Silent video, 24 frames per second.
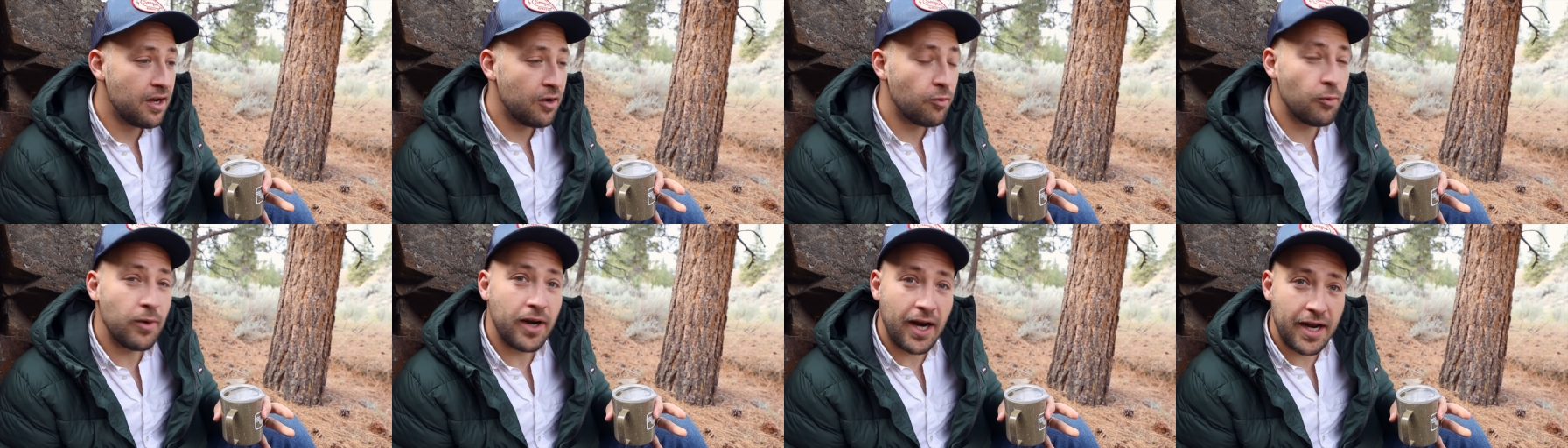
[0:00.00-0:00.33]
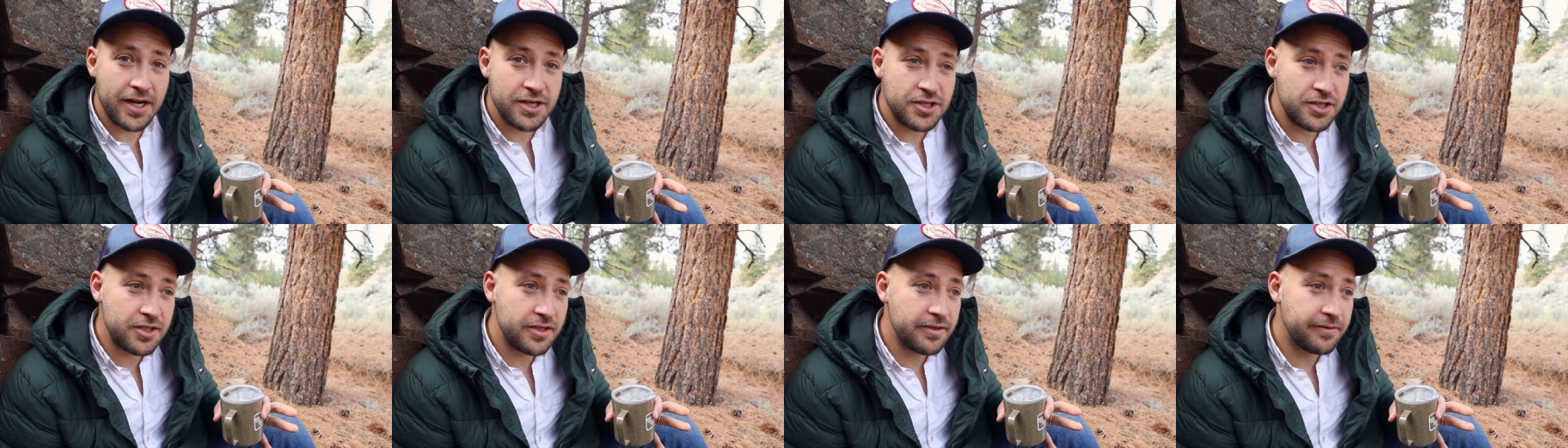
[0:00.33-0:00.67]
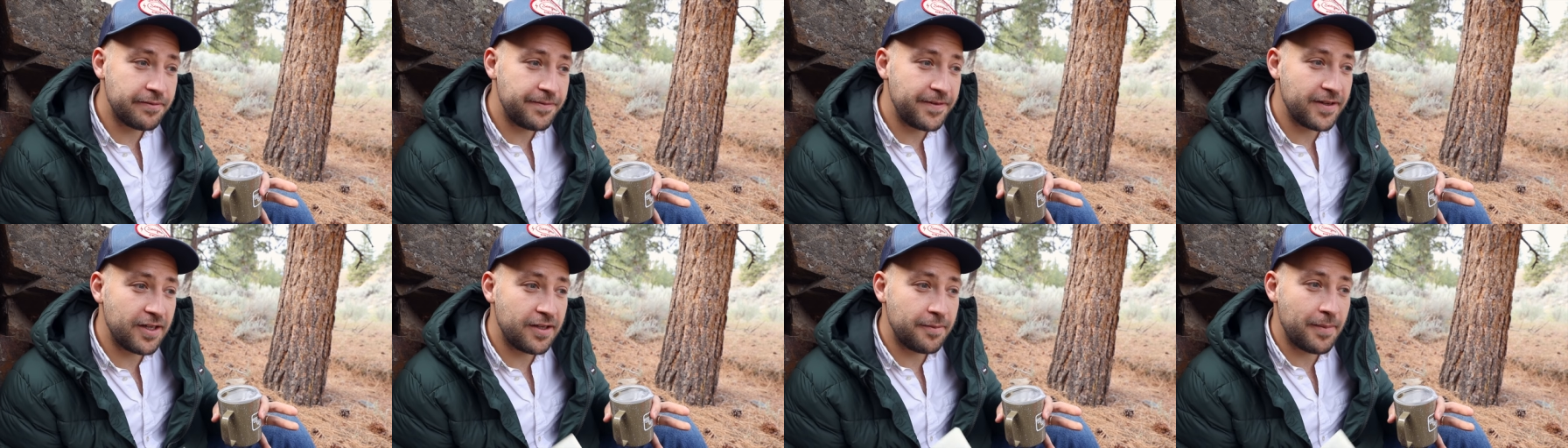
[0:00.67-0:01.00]
when I shoot
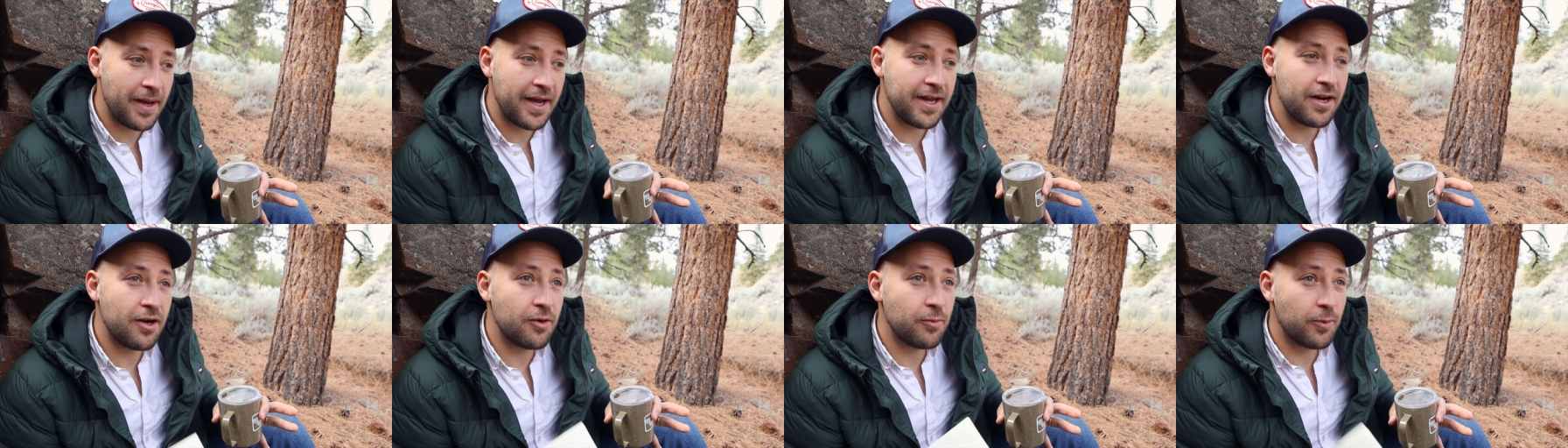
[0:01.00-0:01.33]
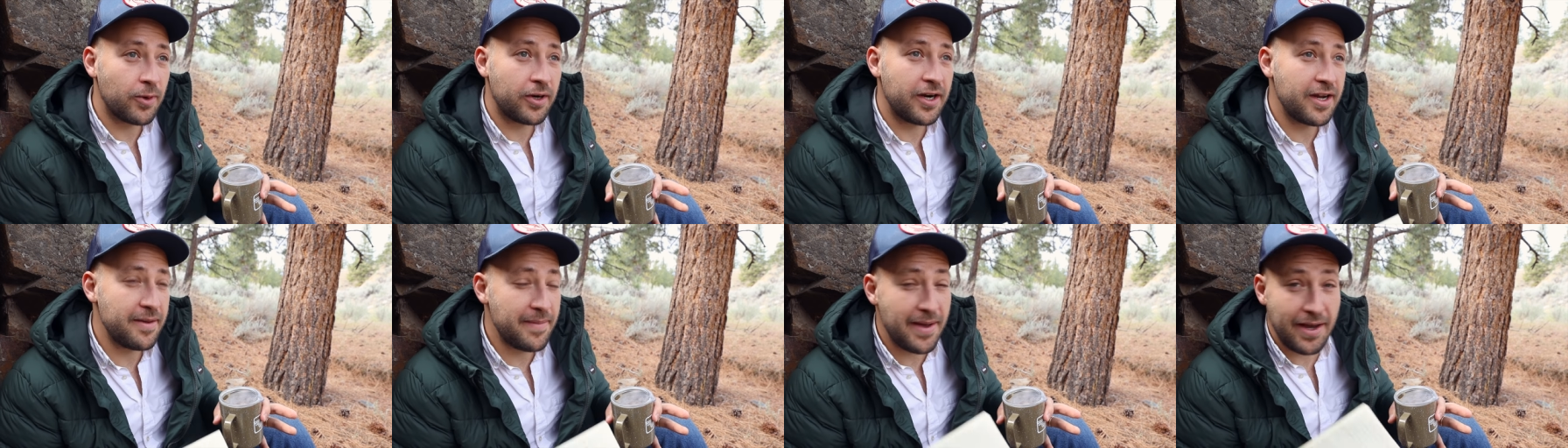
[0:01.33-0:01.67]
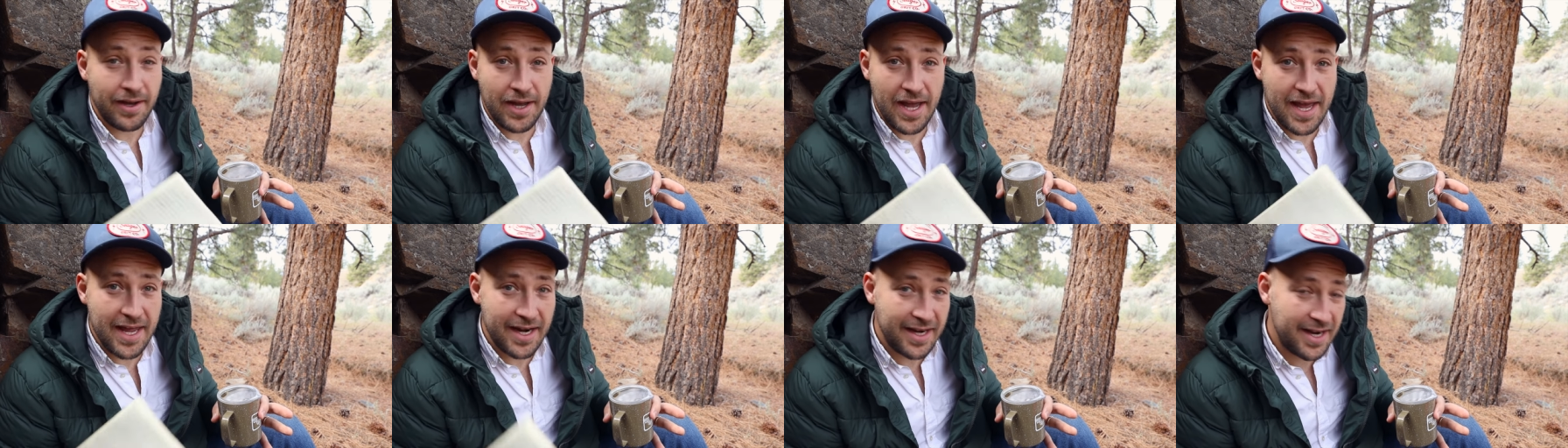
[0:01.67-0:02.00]
film, I don't worry
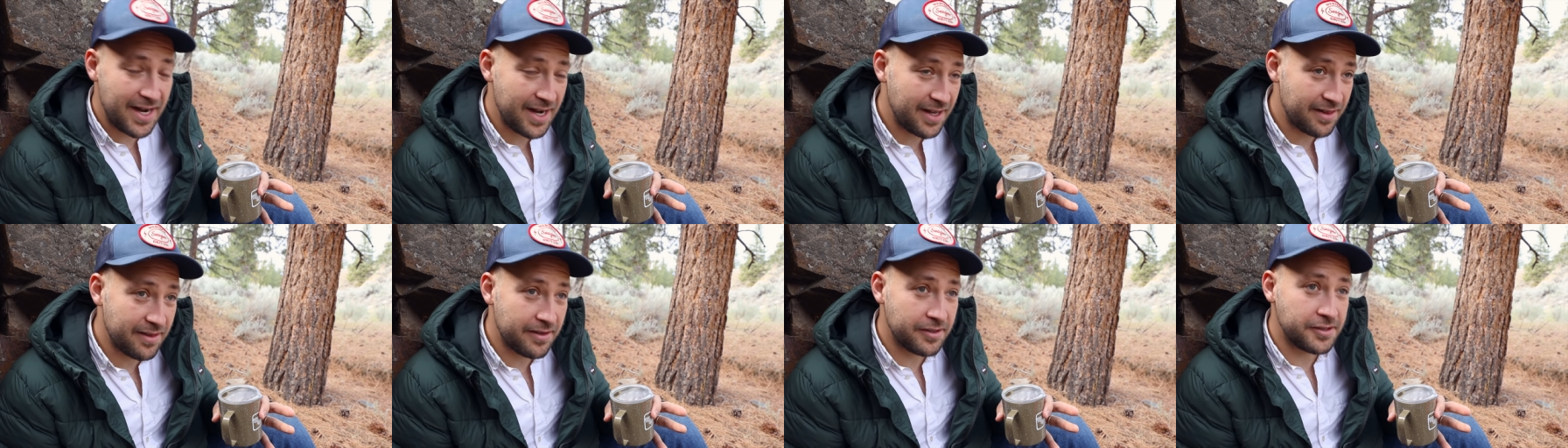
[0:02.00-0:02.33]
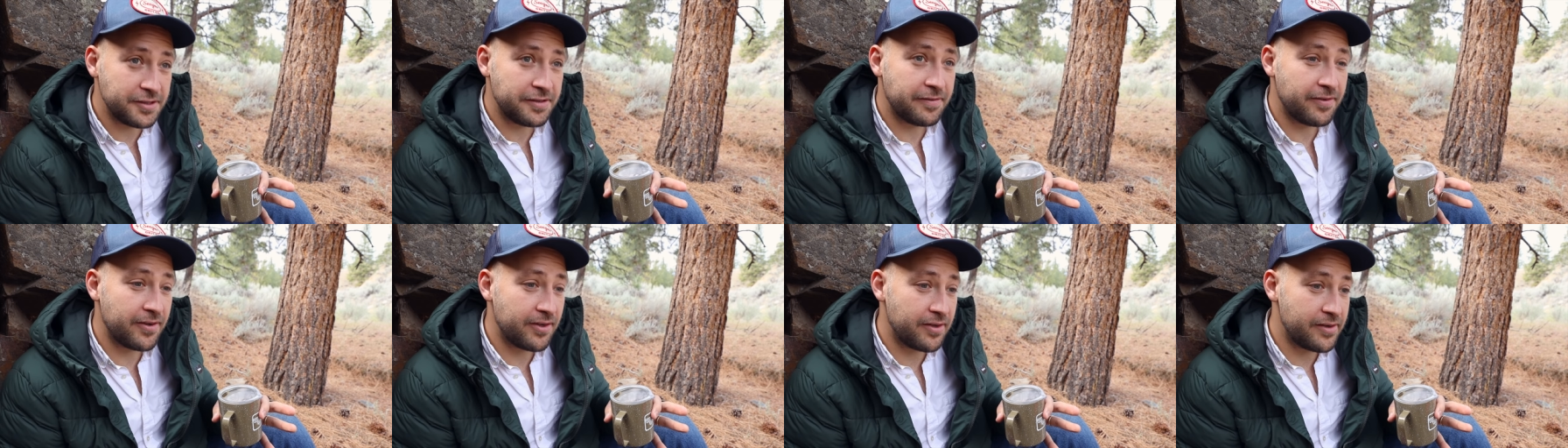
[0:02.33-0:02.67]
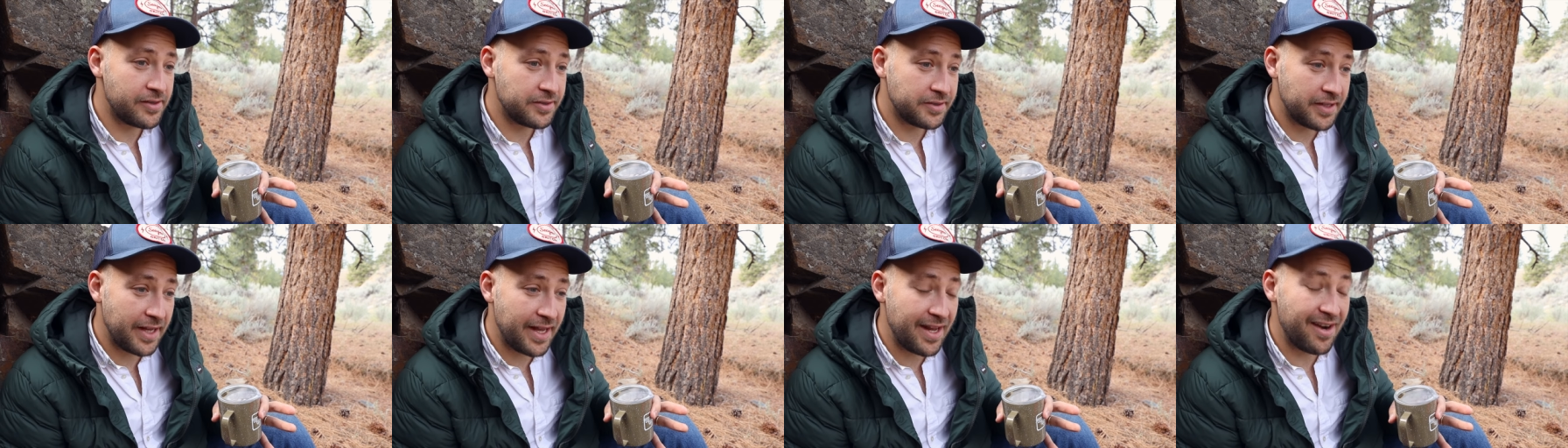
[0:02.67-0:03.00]
about editing those
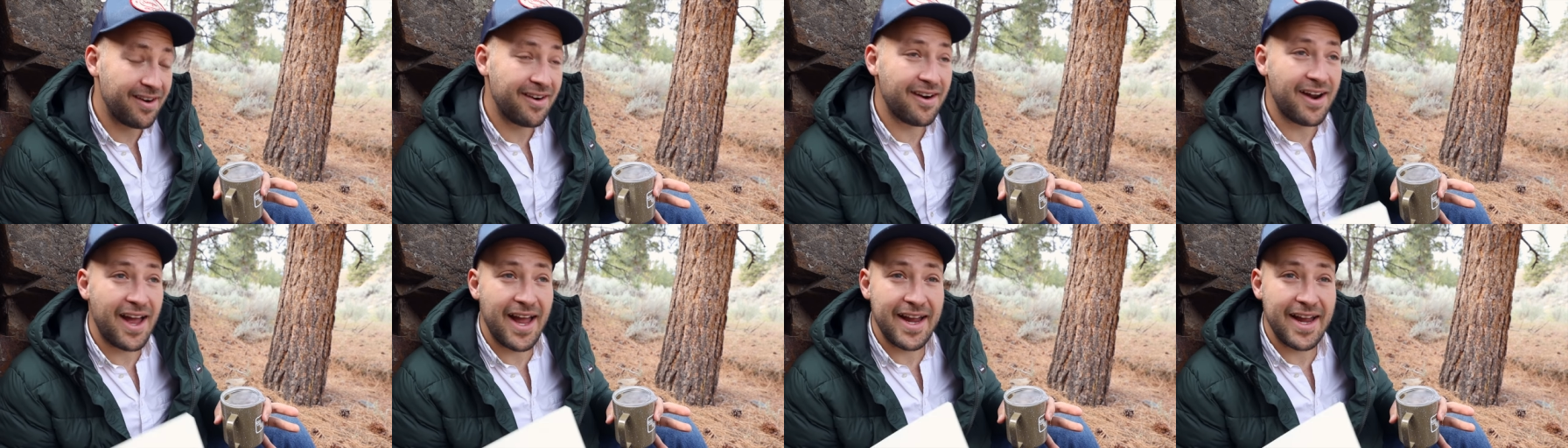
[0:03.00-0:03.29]
photos later.